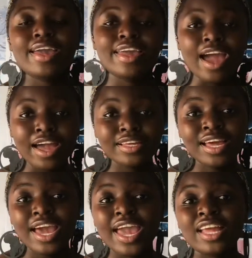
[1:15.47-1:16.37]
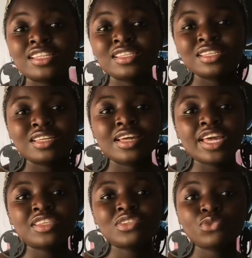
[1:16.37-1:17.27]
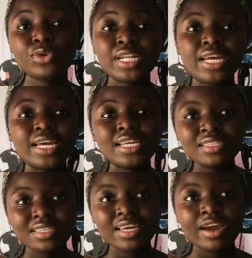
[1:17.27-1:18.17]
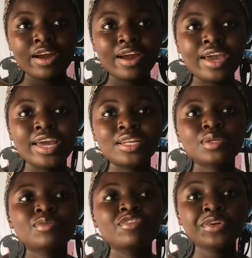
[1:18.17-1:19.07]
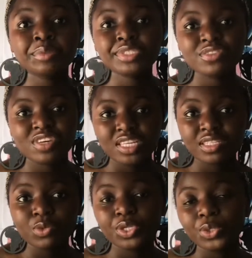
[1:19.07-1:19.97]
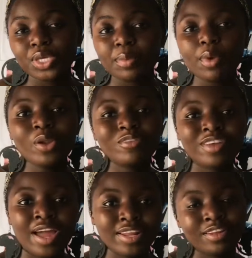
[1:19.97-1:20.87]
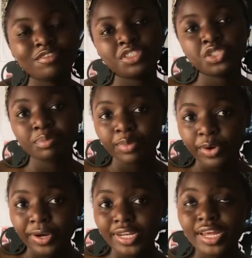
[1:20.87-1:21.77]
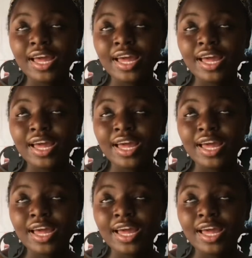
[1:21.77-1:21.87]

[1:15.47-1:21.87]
Yeah, and it's really easier and very motivating when you keep all of that in a vision board,